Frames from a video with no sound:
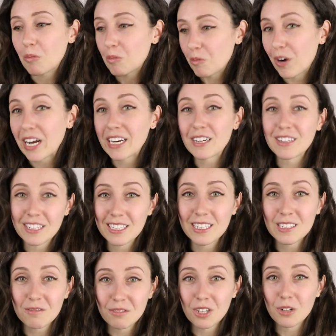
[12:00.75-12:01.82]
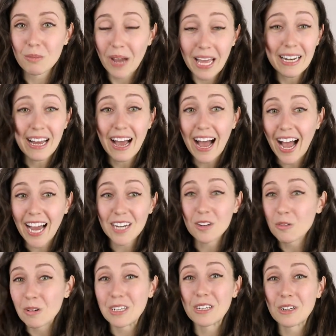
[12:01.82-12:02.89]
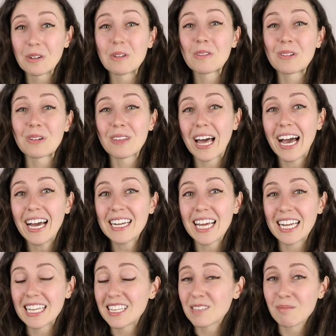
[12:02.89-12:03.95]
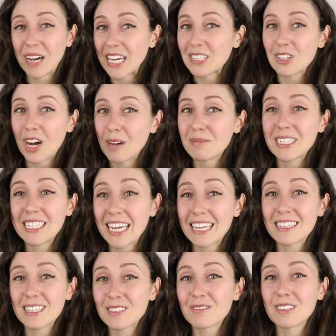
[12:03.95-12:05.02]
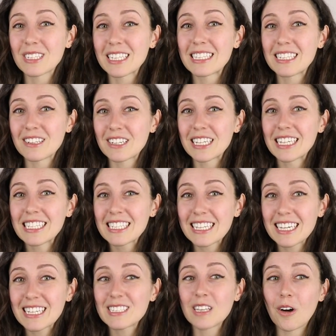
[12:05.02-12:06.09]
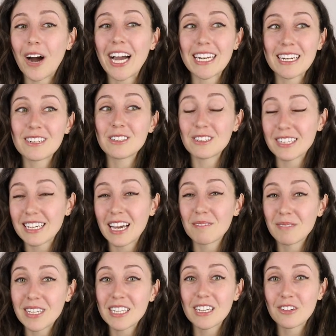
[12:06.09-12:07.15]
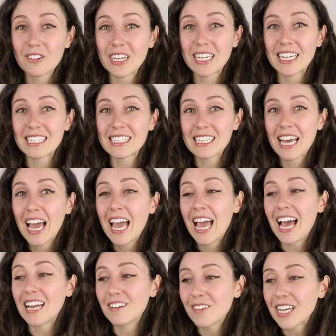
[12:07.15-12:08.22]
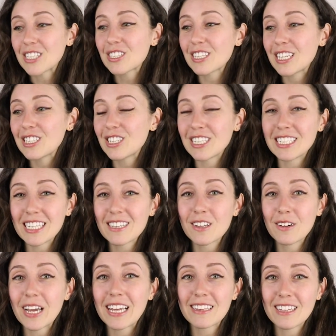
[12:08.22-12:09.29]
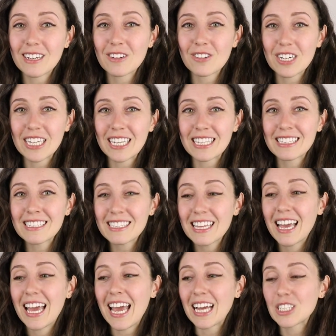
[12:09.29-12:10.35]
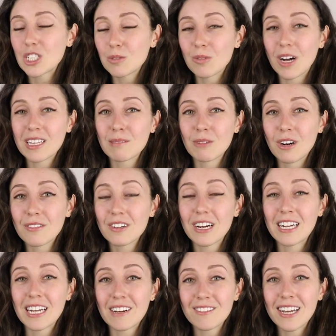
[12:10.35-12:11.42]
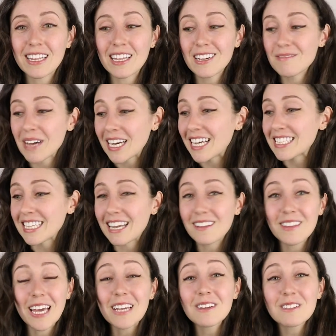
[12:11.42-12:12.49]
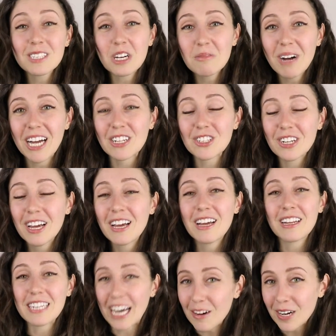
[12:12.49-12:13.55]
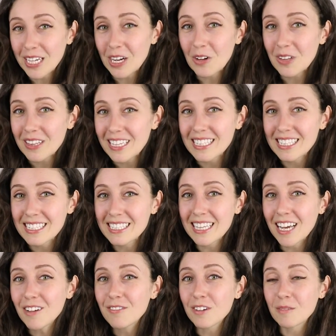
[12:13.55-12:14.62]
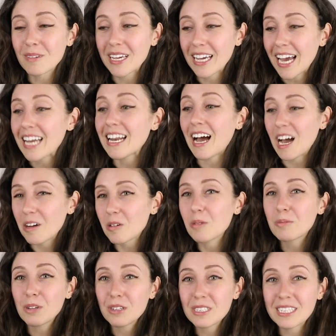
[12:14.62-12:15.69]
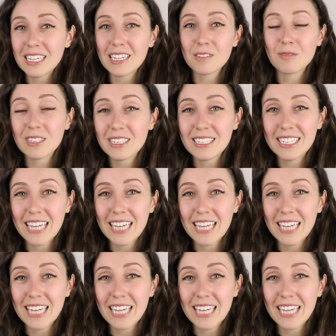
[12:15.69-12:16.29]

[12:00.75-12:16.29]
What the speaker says: right here in this room, and I don't want to go through that, and it's my job to take this really seriously, so I need you to get me the ingredients. And eventually she did locate the ingredients and she brought them over, and I read them and I said, thank you so much. Now I know that this is safe for me and I will proceed with the